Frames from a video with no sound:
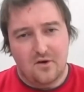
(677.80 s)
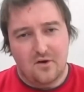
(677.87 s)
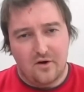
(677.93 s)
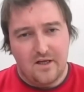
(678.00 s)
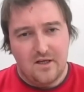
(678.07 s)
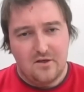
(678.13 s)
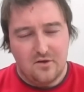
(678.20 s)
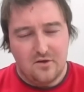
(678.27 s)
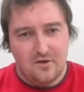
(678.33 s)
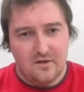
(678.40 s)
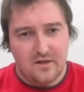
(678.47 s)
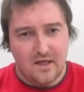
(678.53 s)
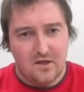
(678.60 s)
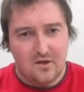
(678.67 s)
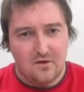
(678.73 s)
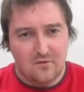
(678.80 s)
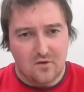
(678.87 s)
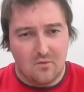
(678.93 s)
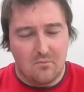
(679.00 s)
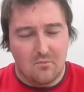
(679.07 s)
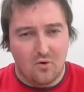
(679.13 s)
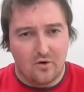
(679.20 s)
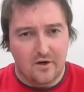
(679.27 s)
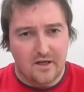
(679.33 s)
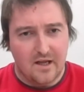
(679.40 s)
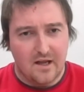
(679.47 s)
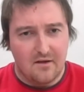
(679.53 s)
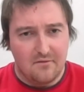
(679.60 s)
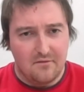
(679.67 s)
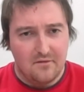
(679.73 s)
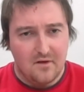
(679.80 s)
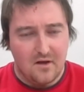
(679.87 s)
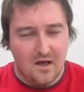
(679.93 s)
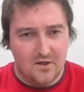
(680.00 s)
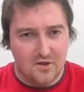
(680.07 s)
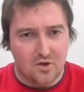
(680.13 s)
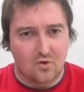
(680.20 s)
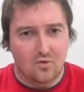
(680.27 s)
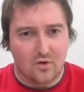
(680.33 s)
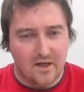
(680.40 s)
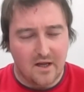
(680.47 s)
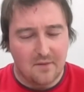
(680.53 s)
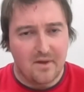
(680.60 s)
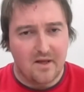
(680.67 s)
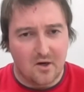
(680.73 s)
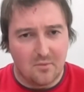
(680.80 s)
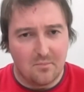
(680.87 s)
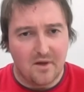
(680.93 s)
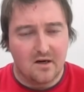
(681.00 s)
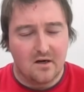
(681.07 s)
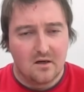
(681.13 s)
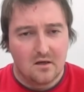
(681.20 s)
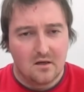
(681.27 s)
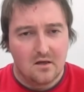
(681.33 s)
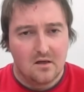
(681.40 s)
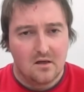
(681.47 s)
30, do you think you've got more to give and you're going to get better and better?